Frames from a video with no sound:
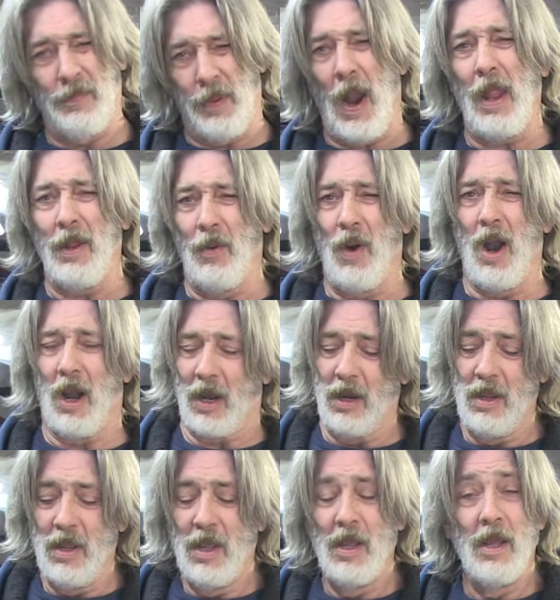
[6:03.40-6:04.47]
probably work.
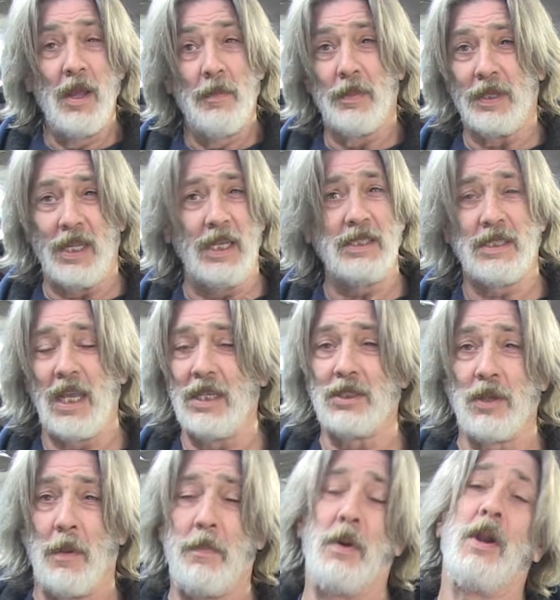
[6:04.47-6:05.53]
But these things
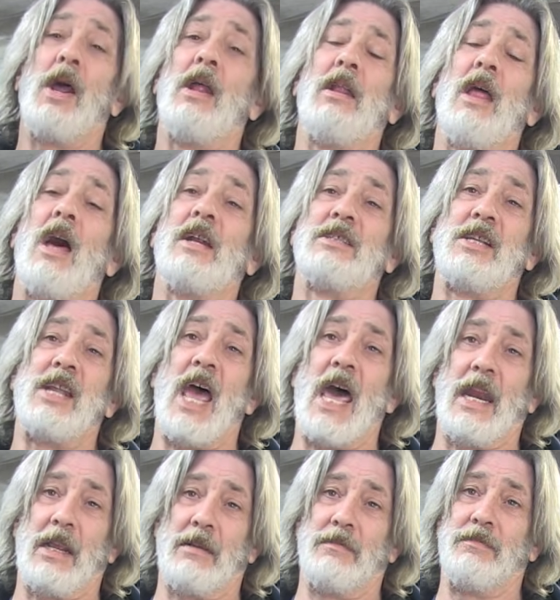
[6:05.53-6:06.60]
gonna put out a lot of
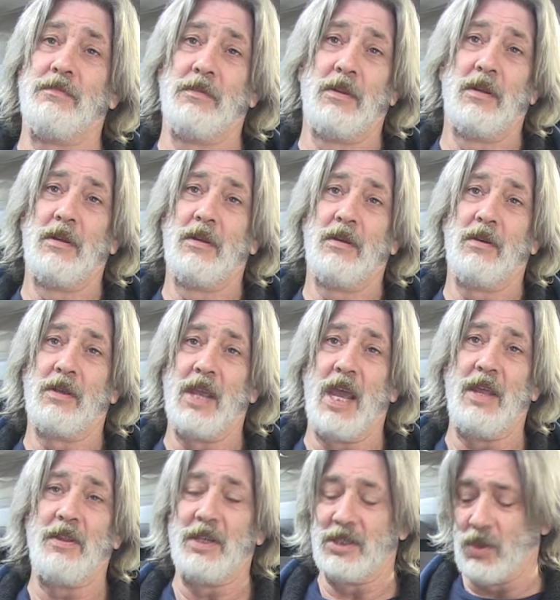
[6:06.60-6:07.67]
static.
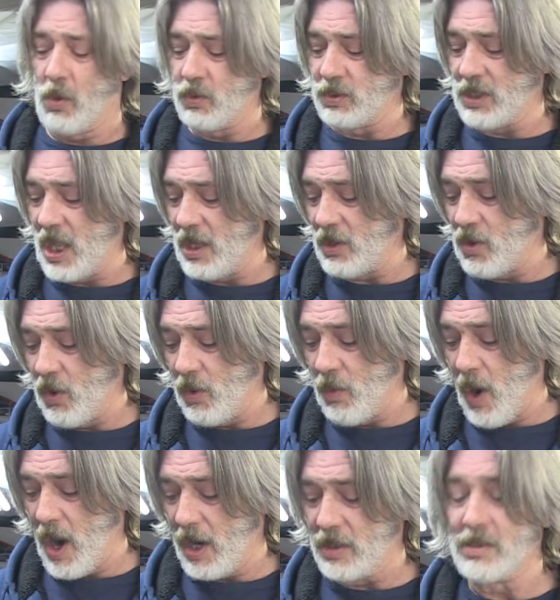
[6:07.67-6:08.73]
Okay, these old solid core
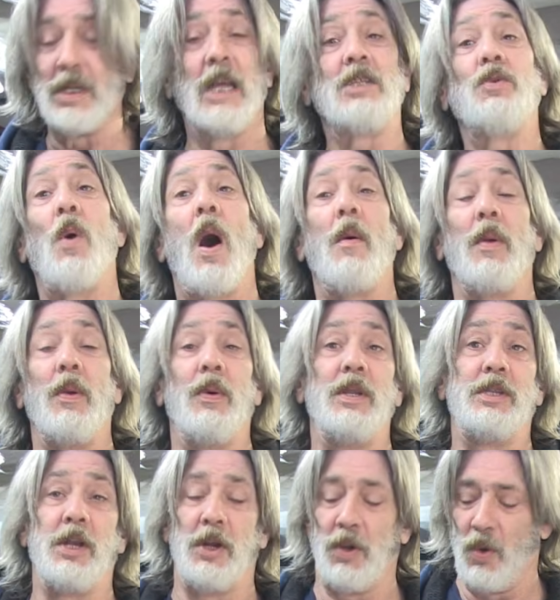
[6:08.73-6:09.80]
wires. And that's why we
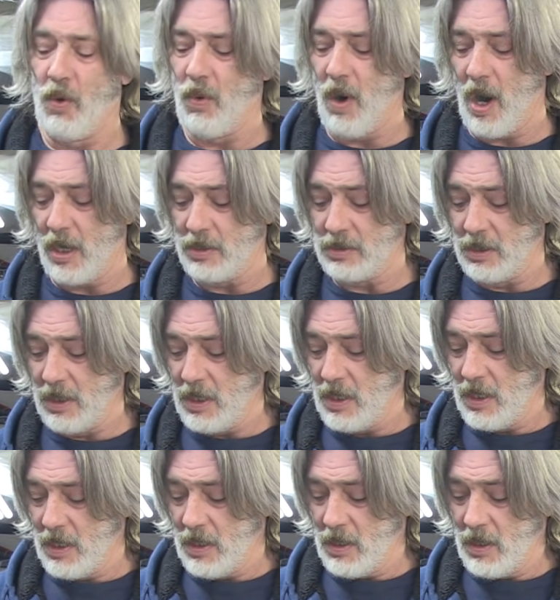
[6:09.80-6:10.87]
went to the newer wires.
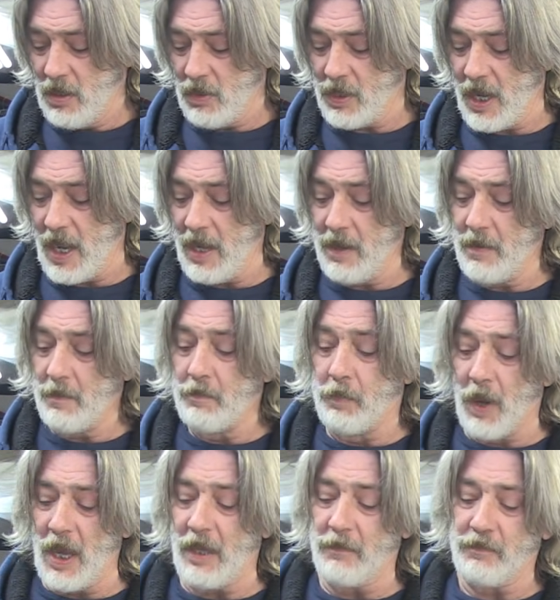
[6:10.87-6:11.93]
Okay,
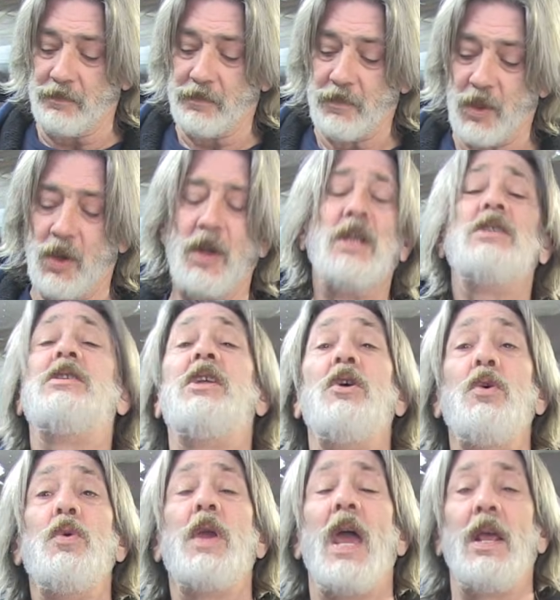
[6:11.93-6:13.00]
but there is
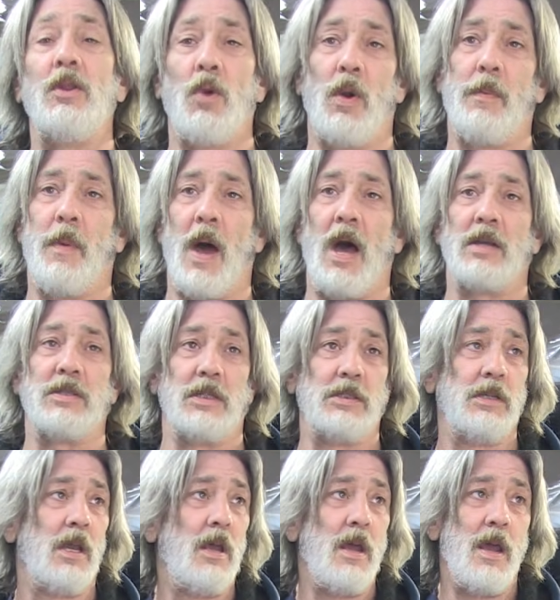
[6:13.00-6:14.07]
2 Gaylord
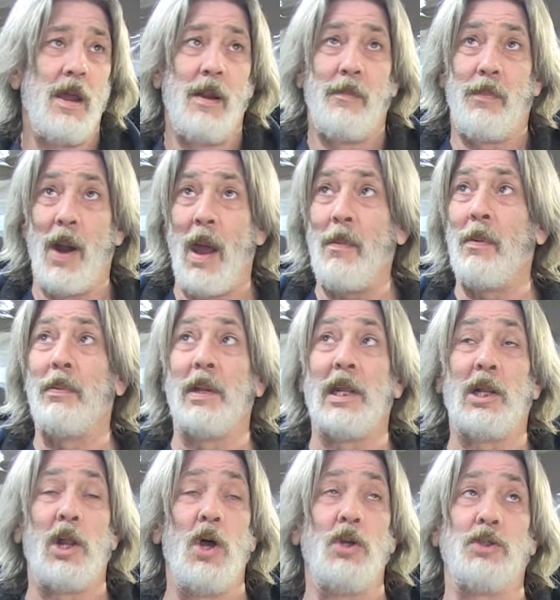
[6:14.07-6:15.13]
boxes, probably
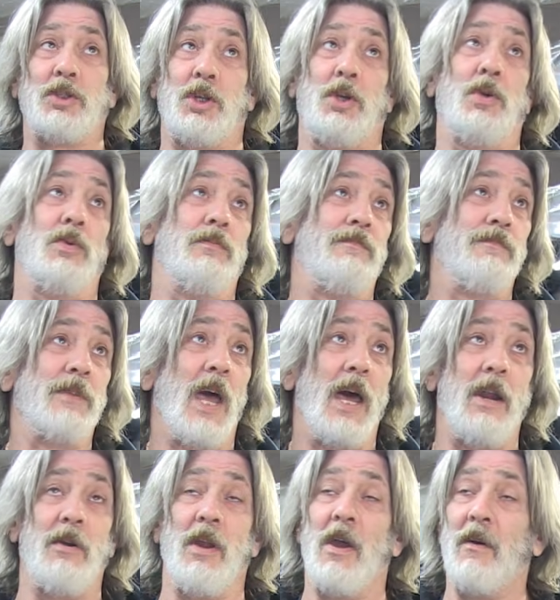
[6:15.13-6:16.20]
close to,
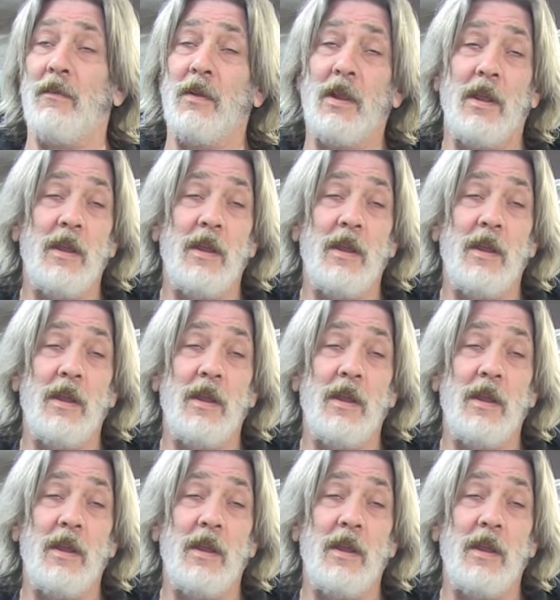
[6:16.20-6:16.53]
I don't know,